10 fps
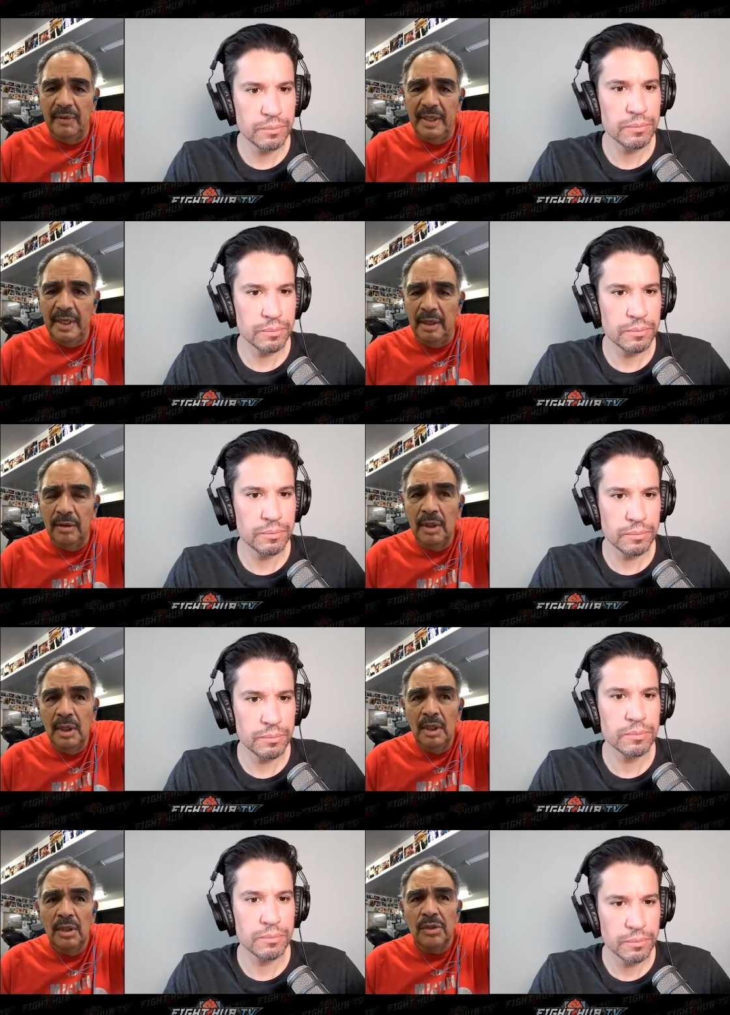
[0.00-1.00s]
Speaker 1: right now.
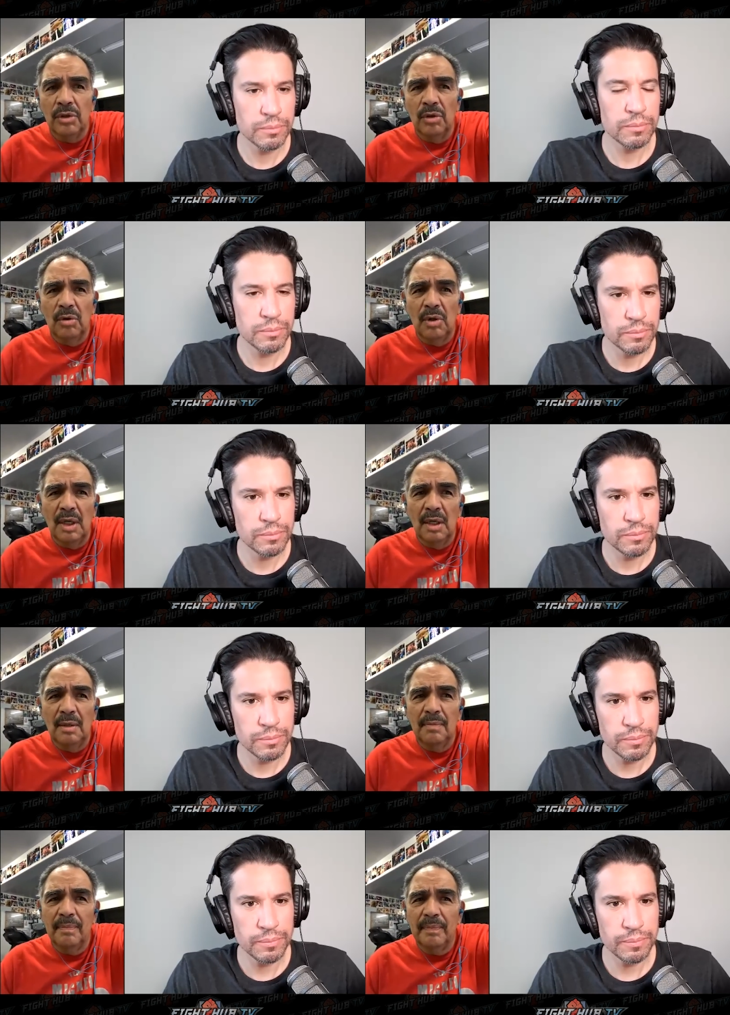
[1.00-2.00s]
So uh,
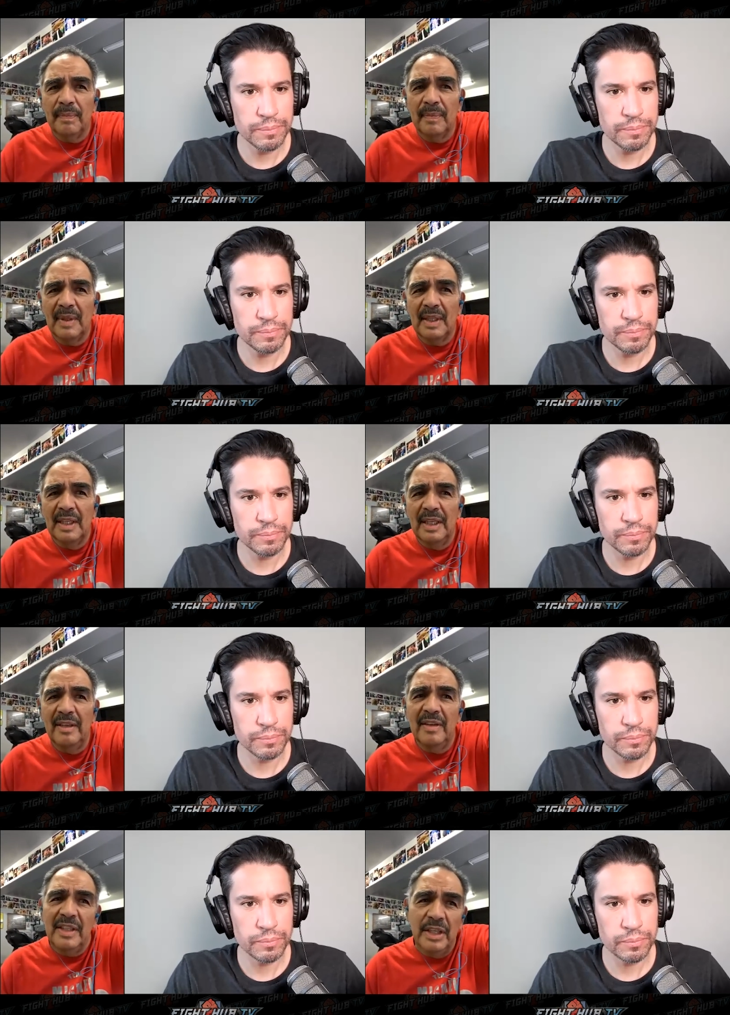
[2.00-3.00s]
um,
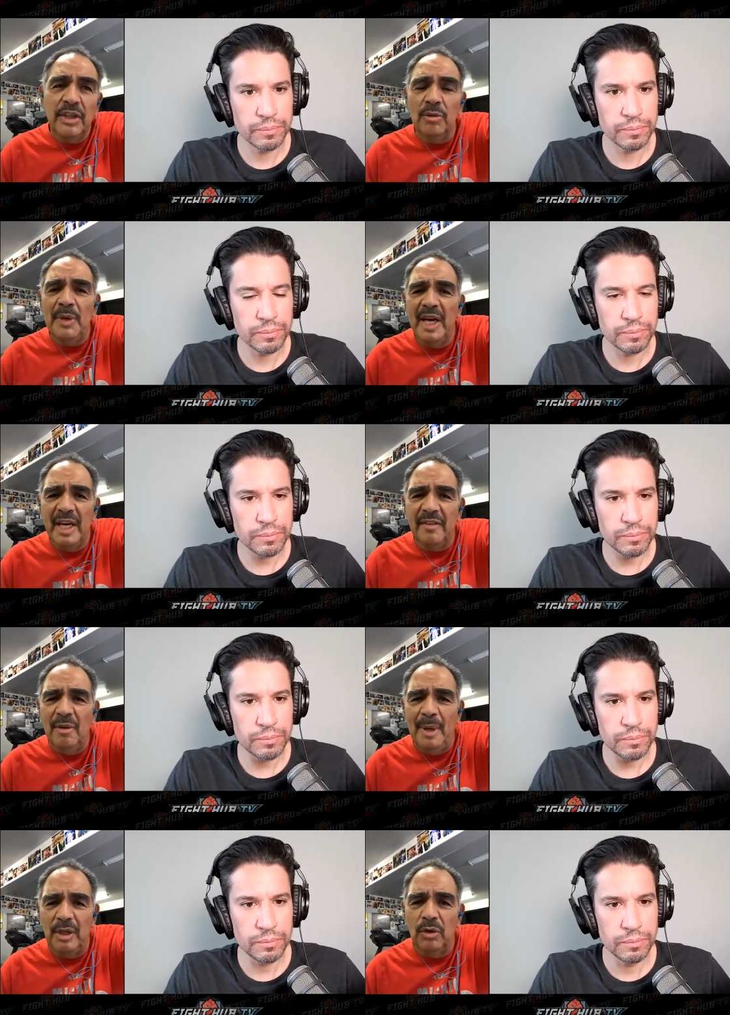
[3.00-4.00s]
it, he could be ahead of
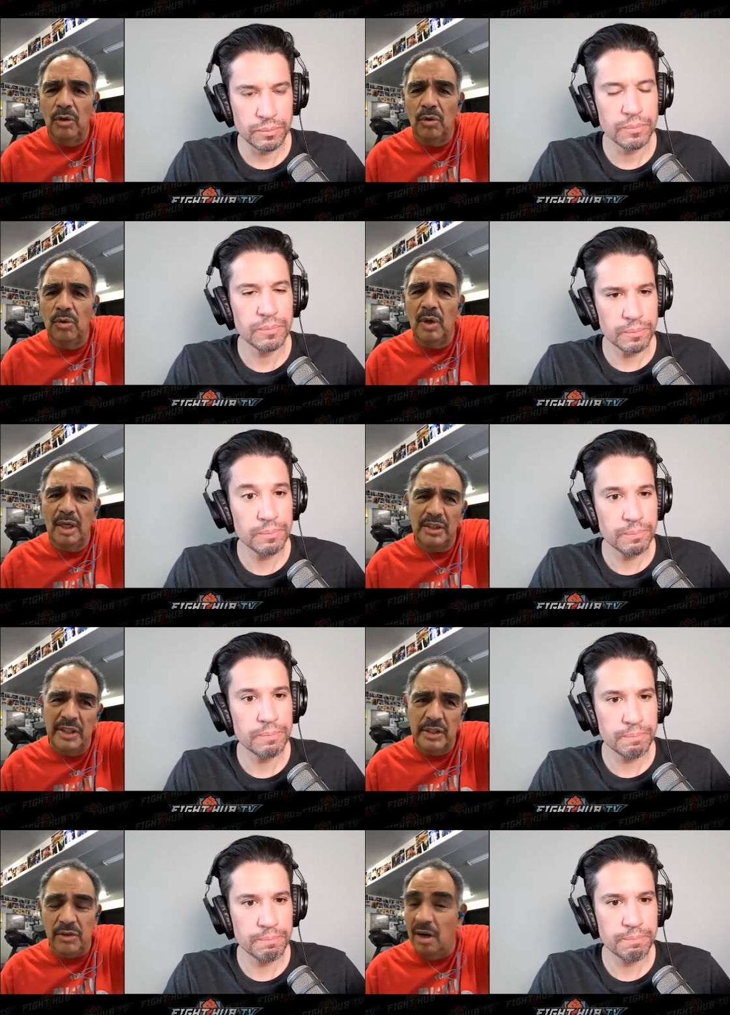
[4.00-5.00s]
him. I don't know who. Uh,
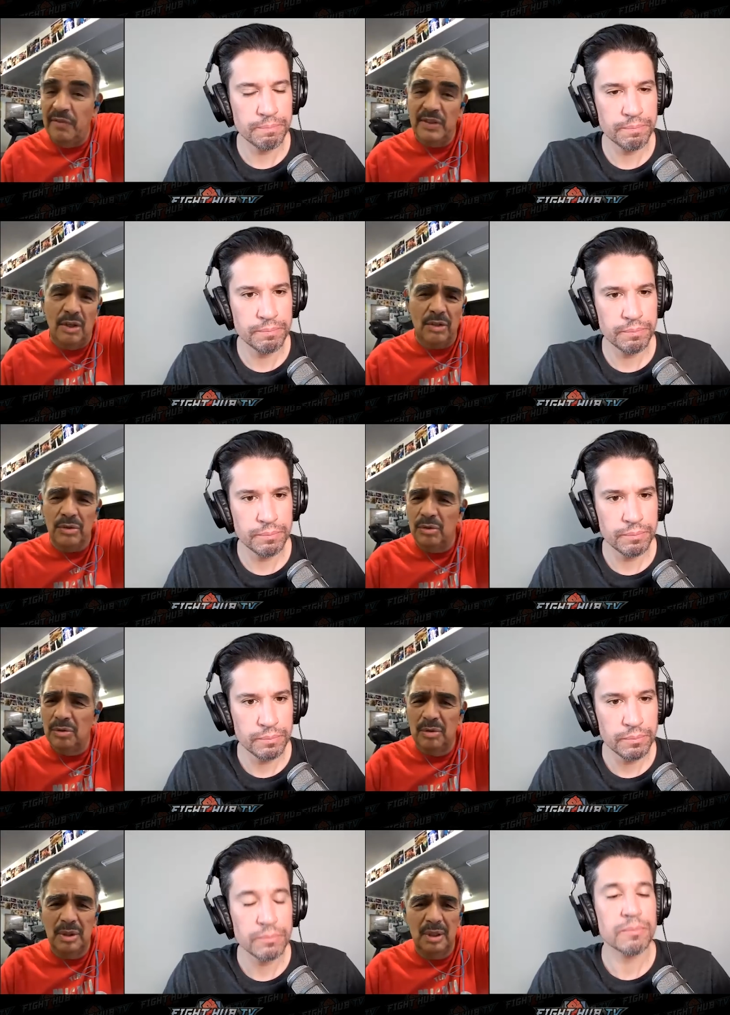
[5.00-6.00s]
Terence Crawford's
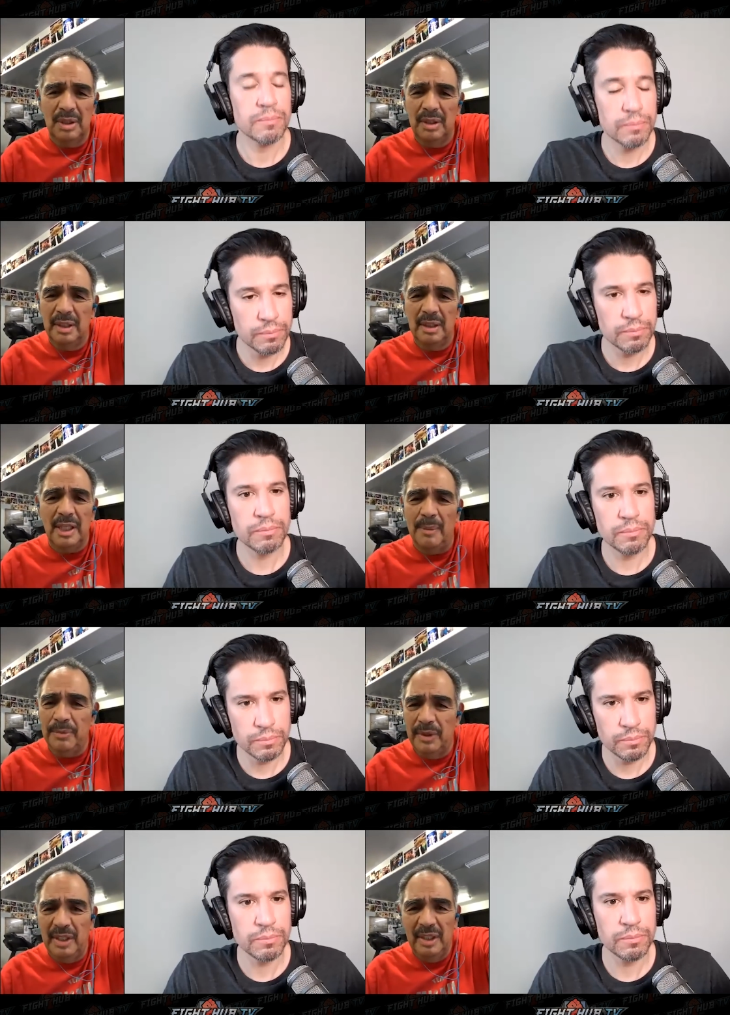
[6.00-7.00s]
also uh, in the top
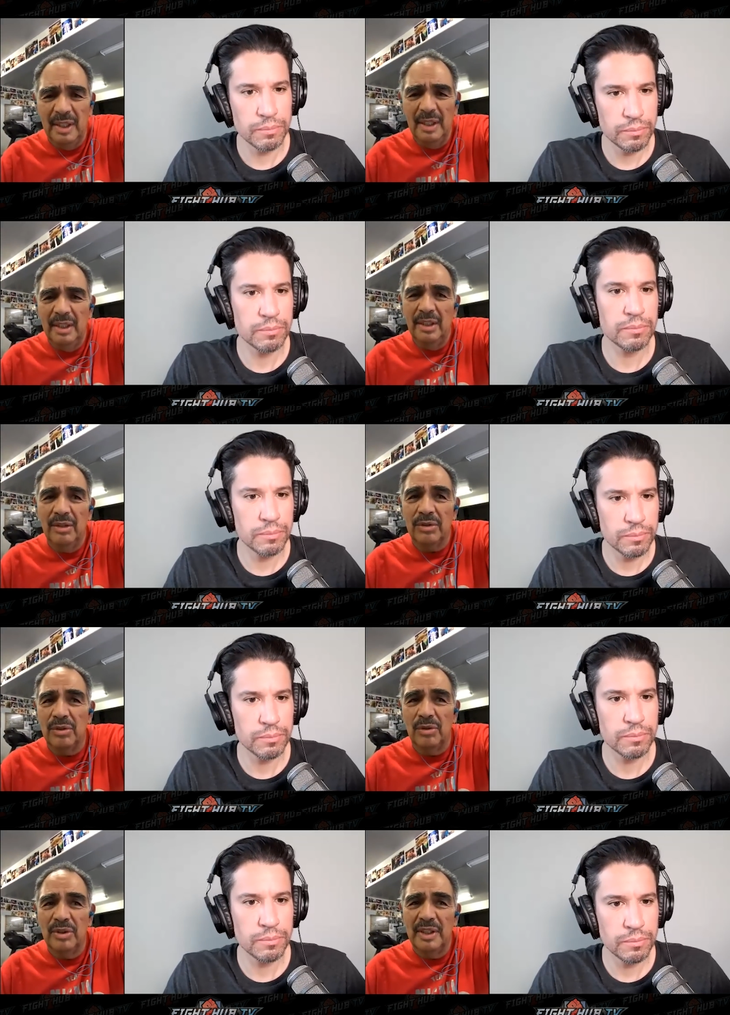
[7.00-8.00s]
three. You know,
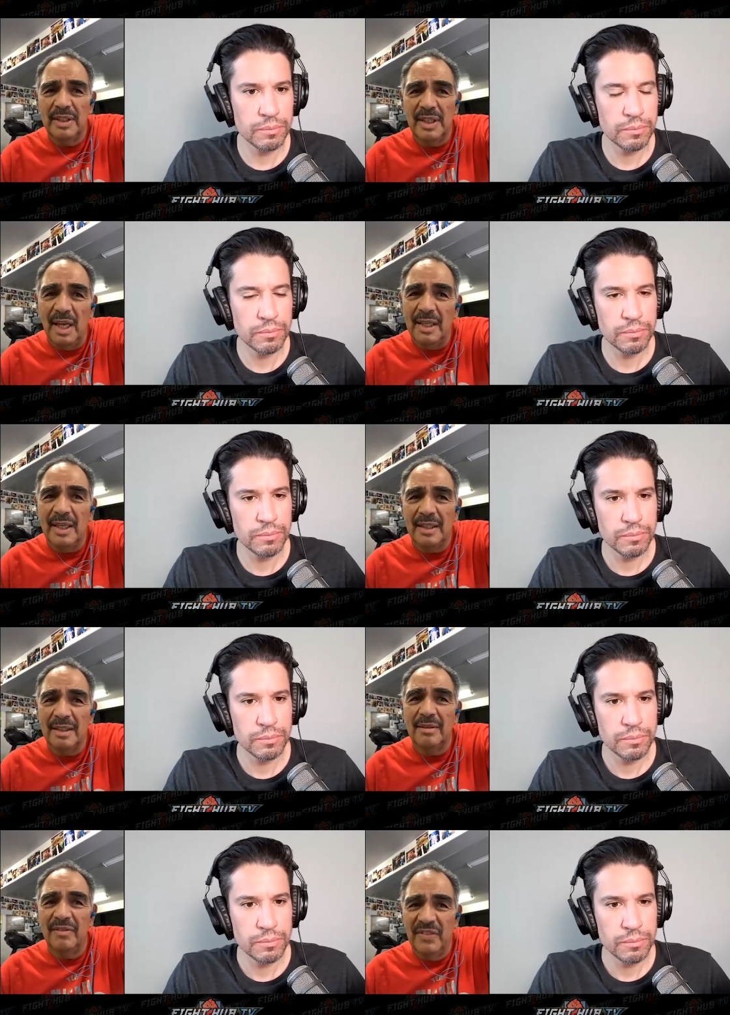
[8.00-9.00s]
so there's a lot of
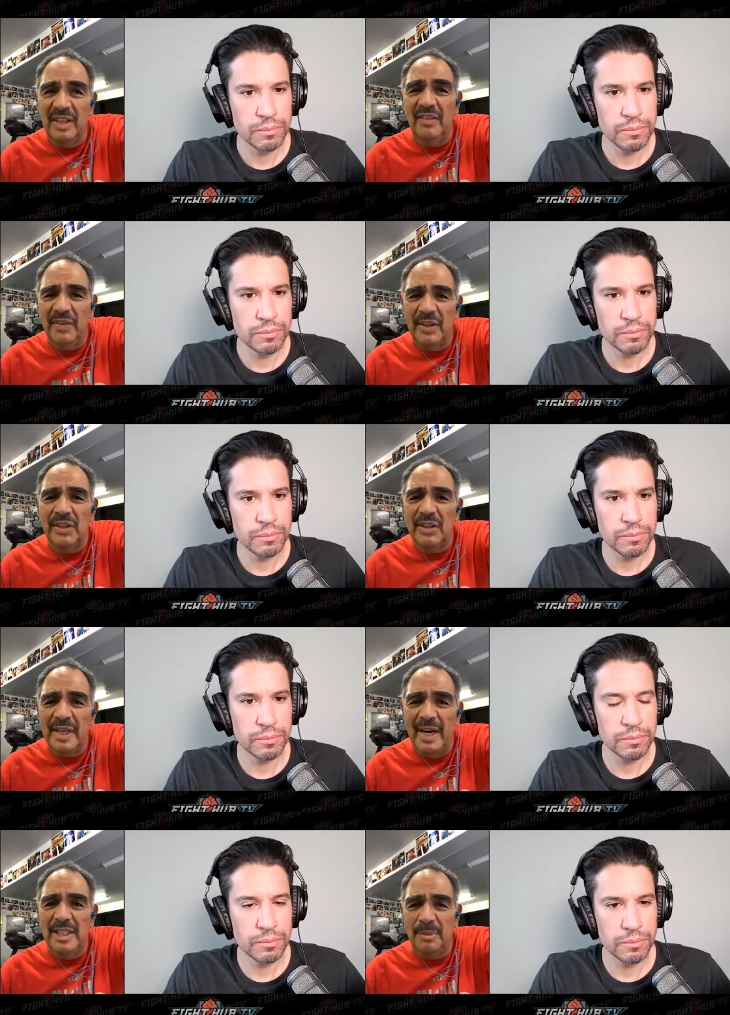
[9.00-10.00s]
very, very good
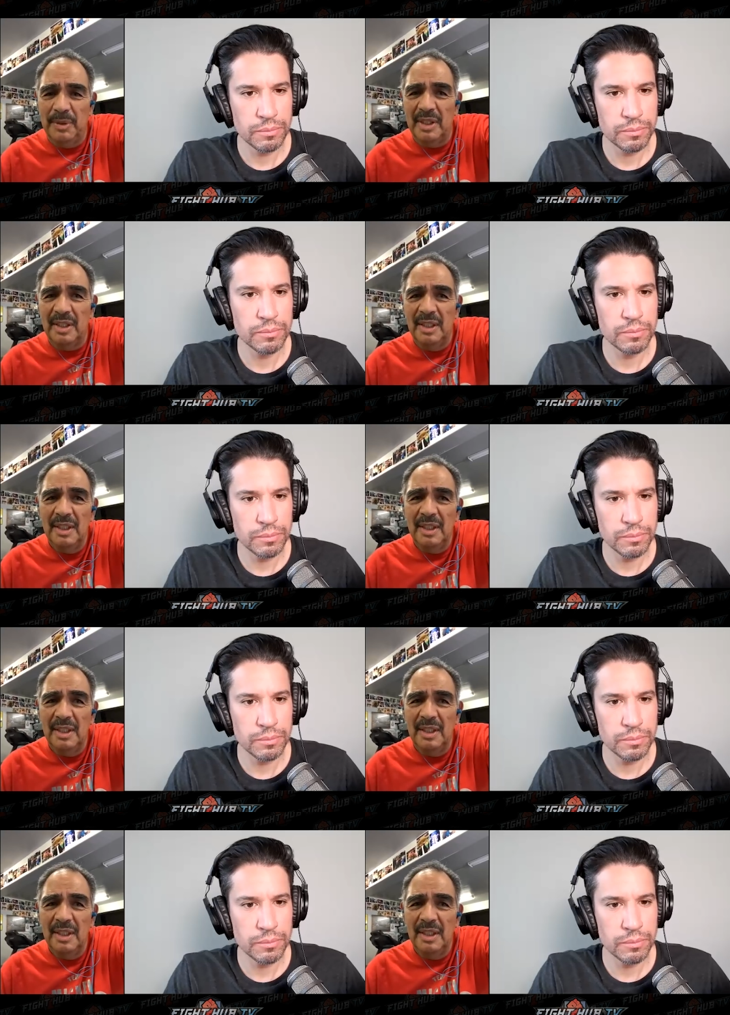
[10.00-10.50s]
guys up there.